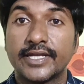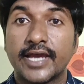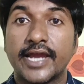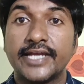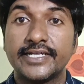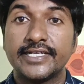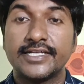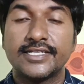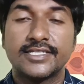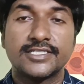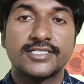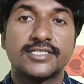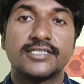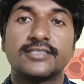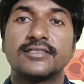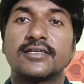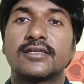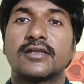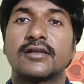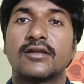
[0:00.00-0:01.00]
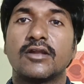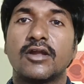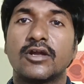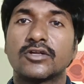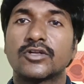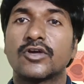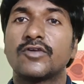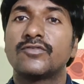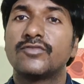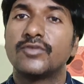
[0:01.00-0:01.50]
So in IT industry, there are a
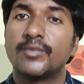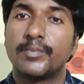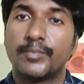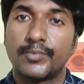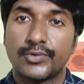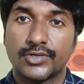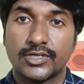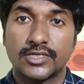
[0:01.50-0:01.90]
lot of